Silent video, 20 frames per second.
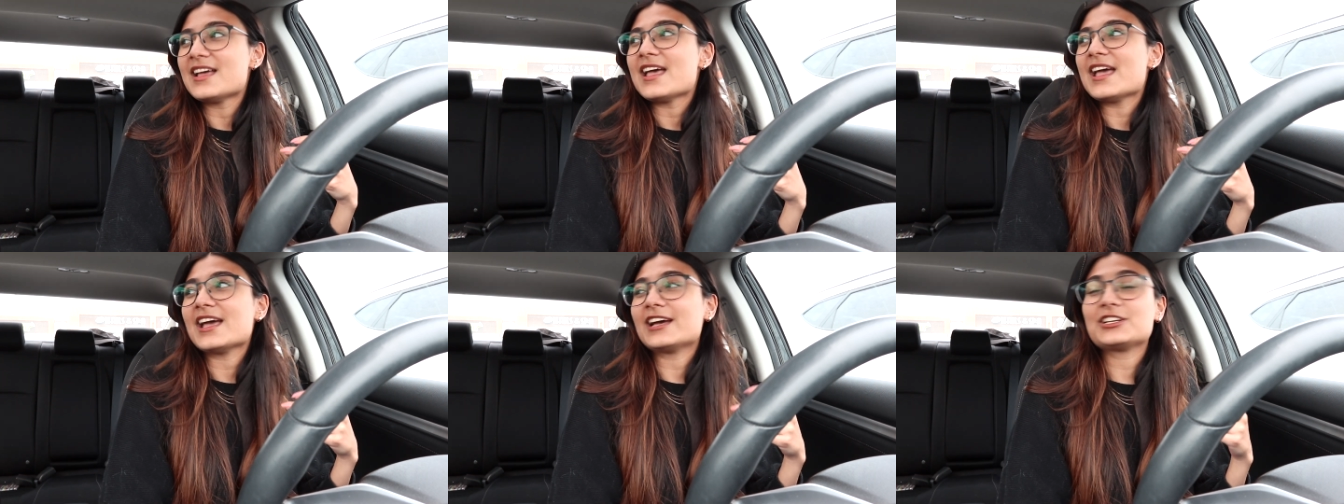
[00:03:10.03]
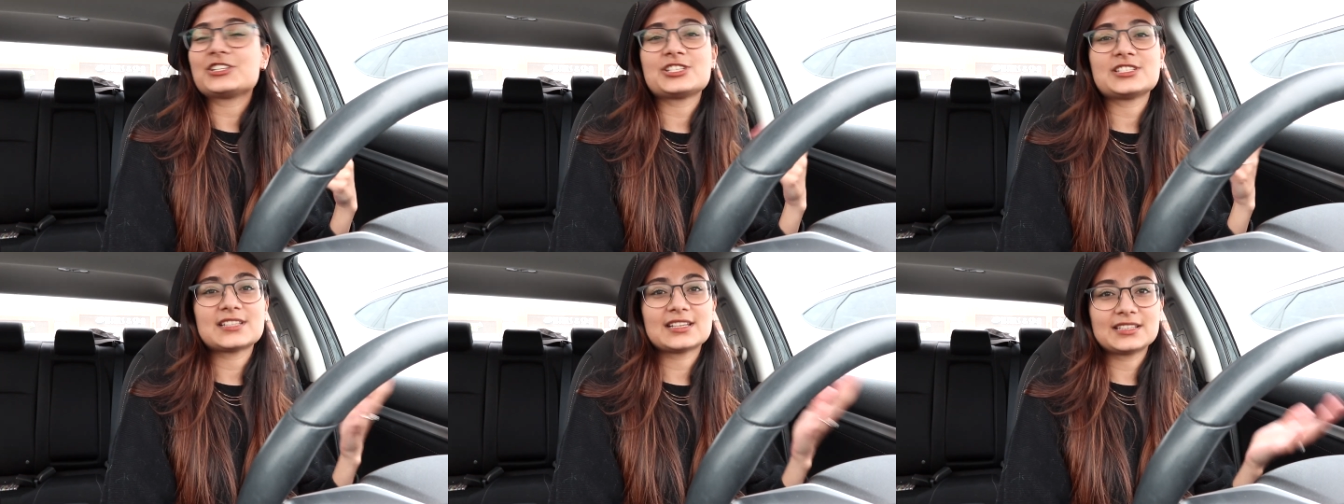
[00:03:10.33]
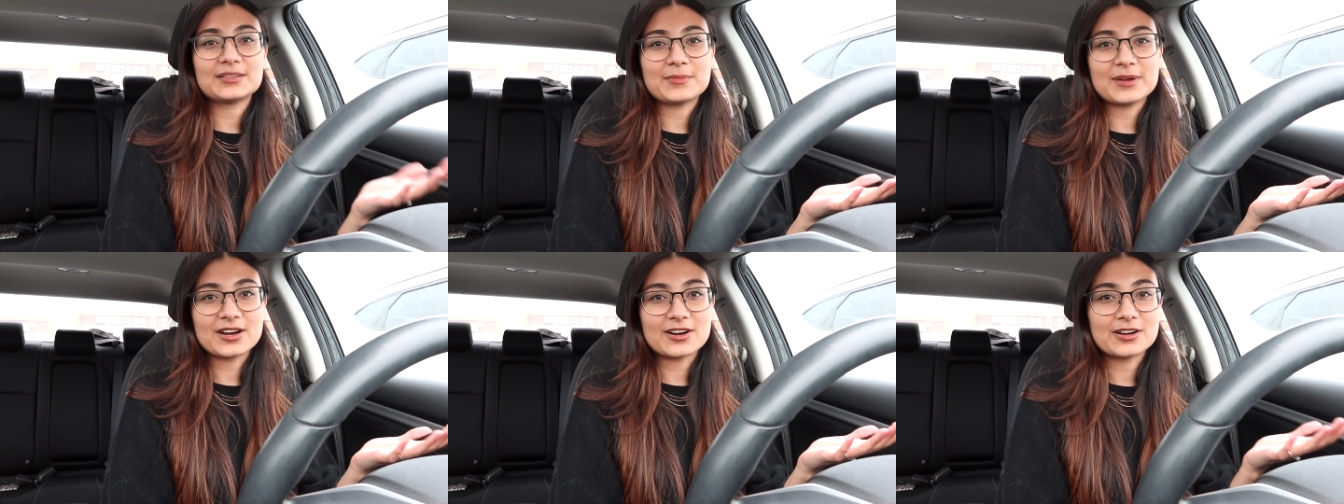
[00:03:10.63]
And she said
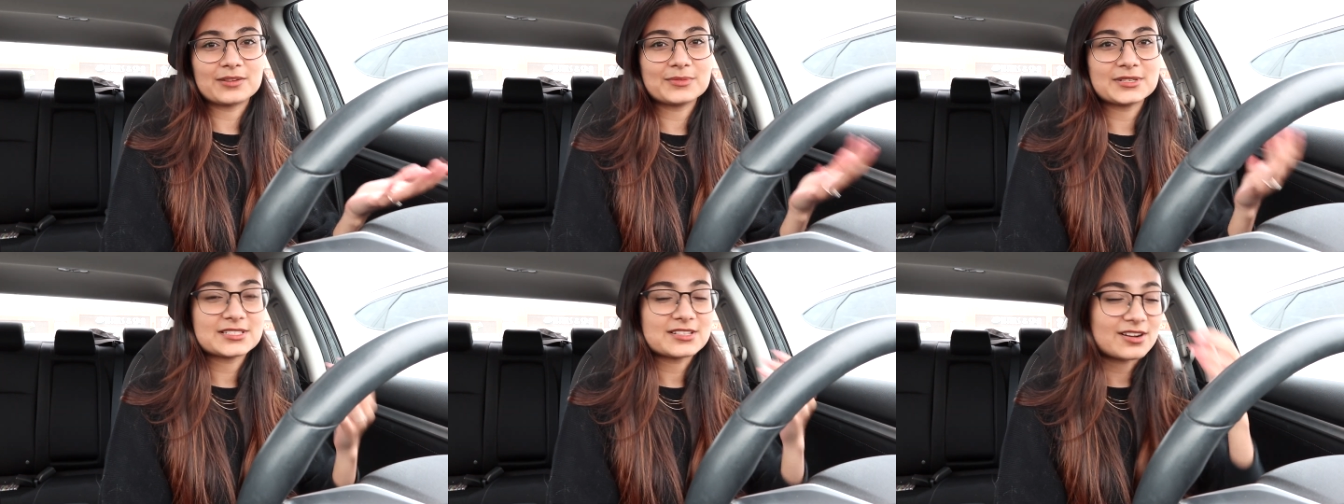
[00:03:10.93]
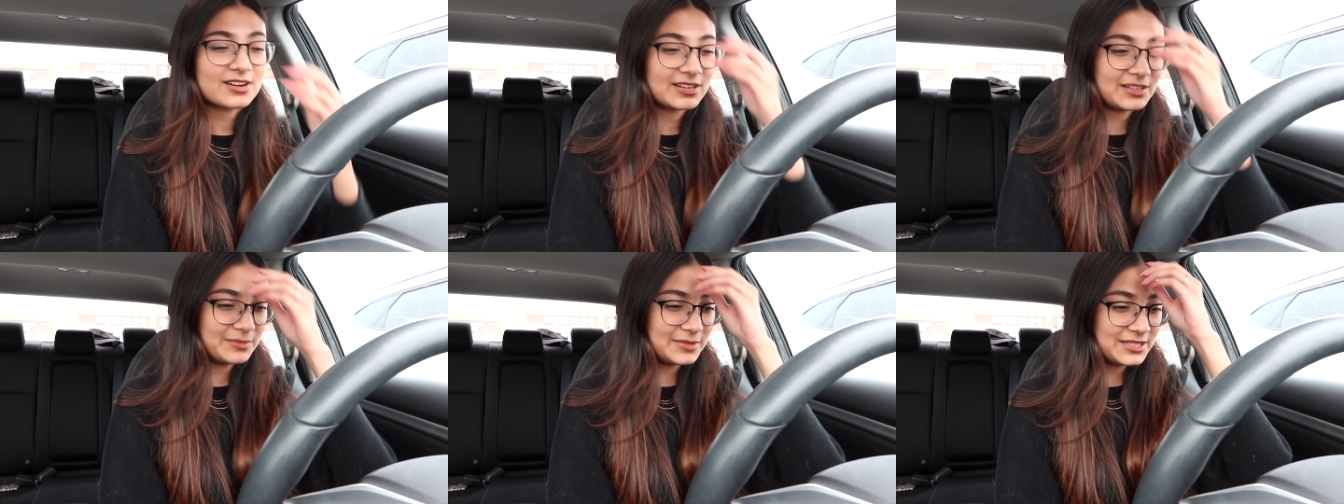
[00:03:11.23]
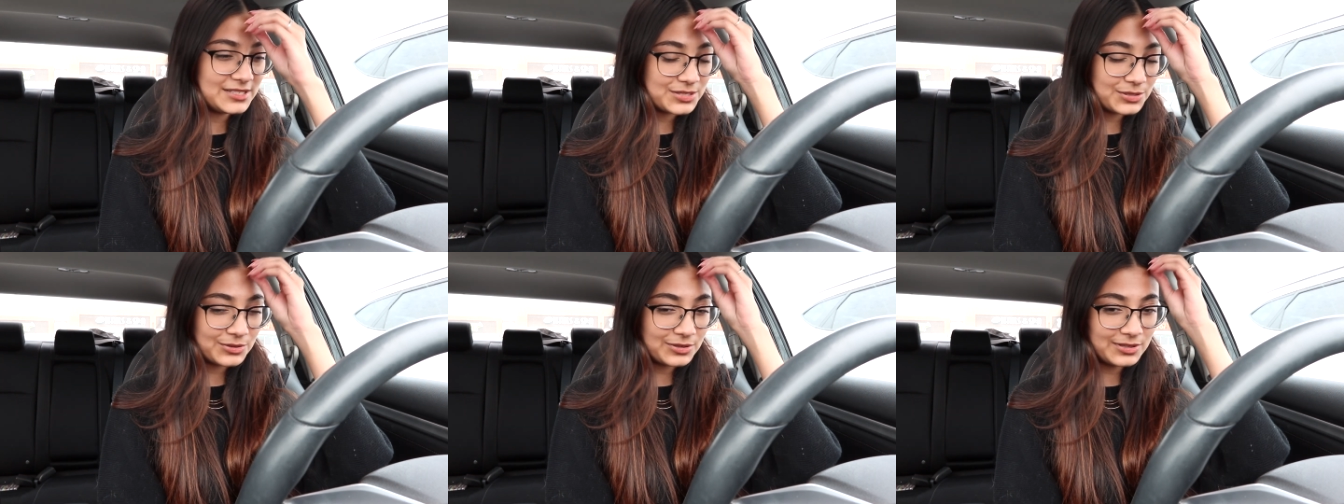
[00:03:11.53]
that my arm is not gonna be
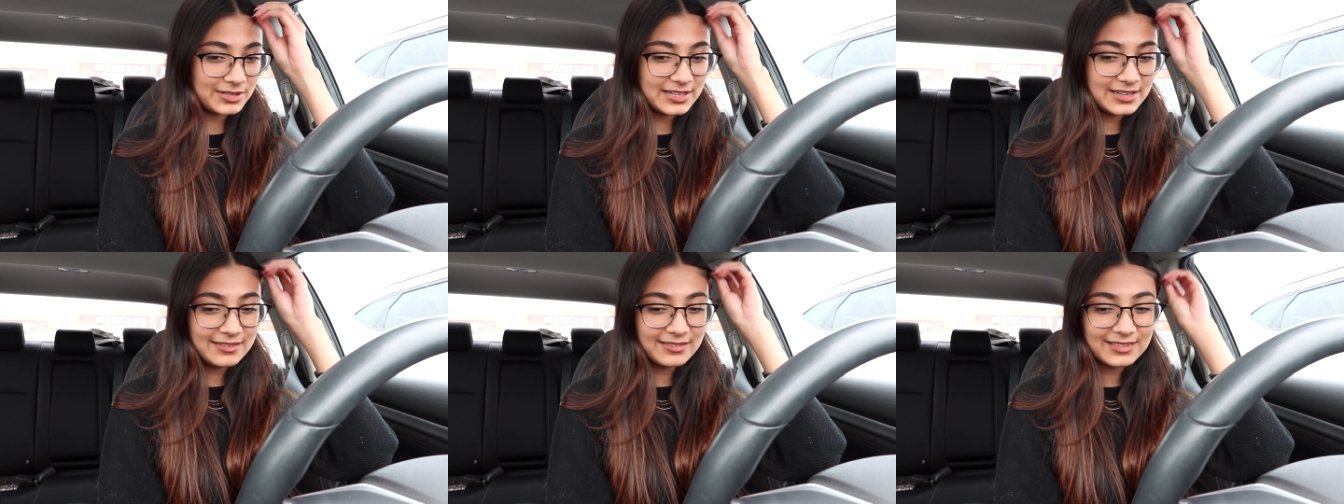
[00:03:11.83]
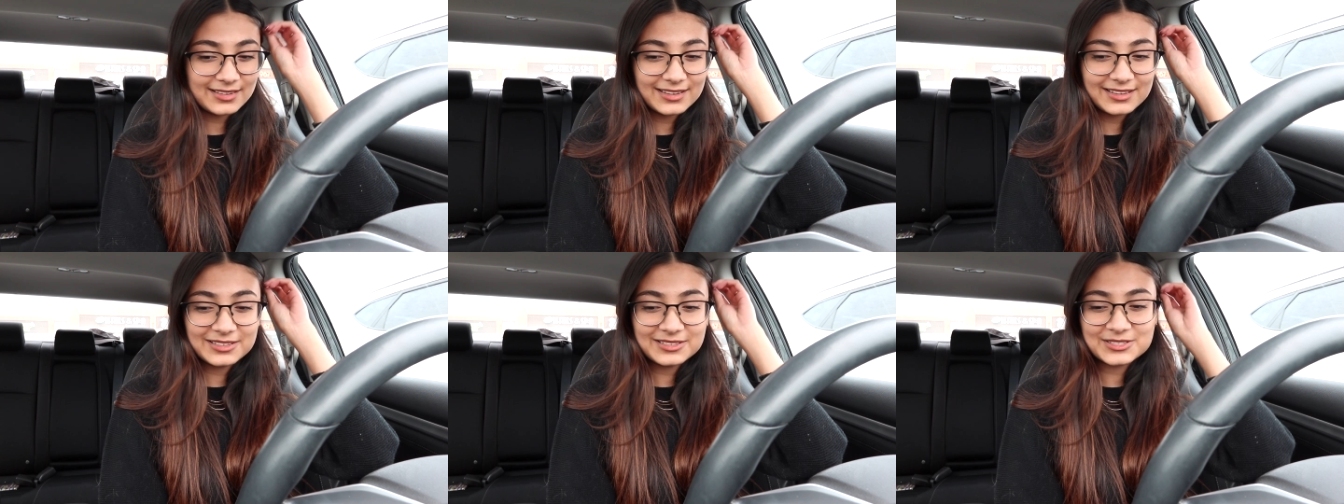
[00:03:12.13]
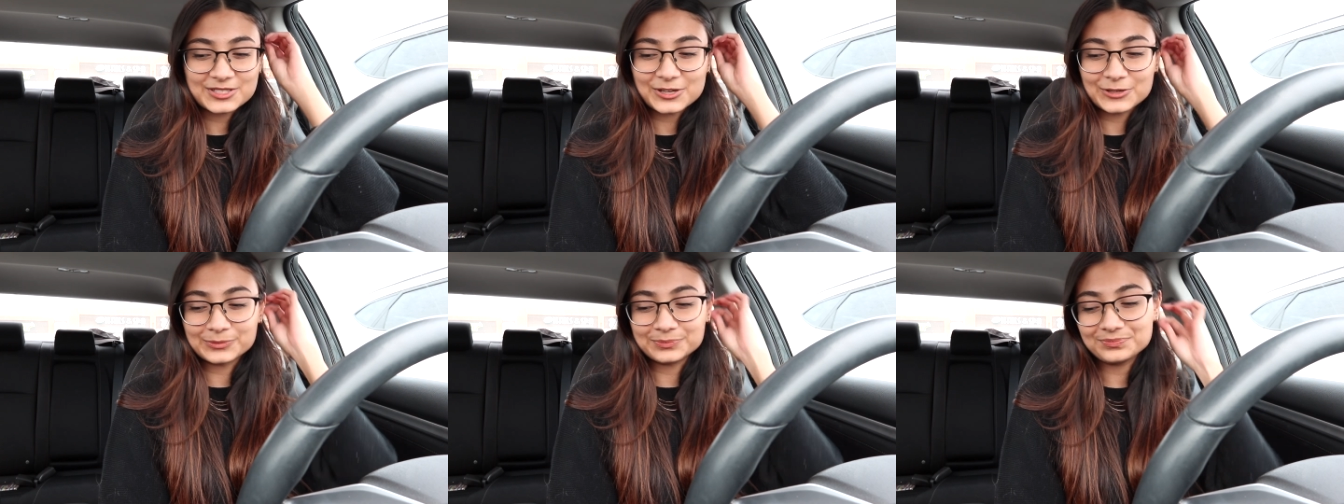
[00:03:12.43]
sore or anything,
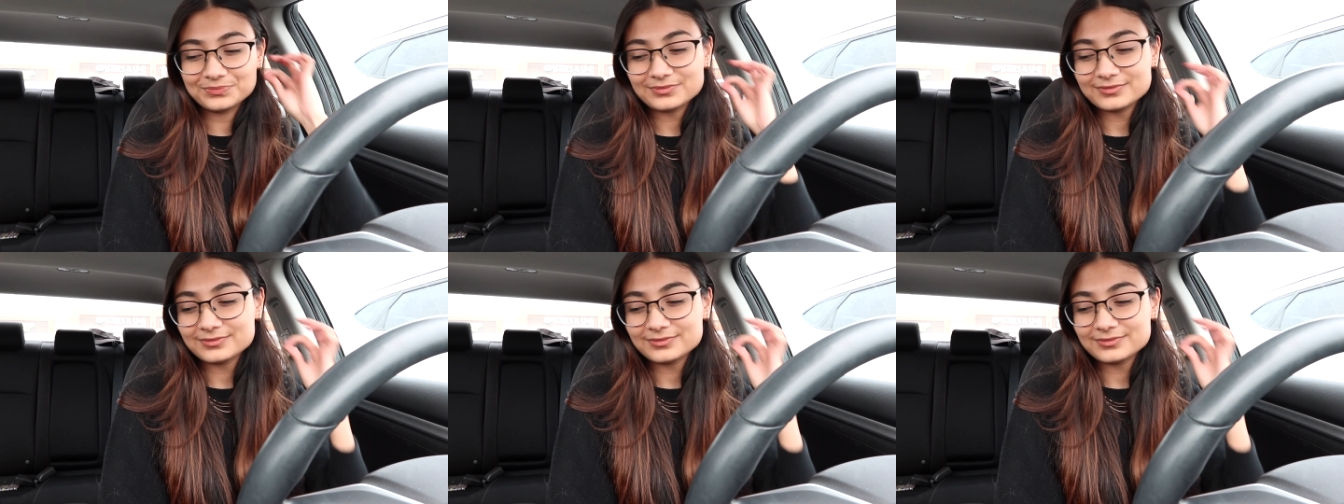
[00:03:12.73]
so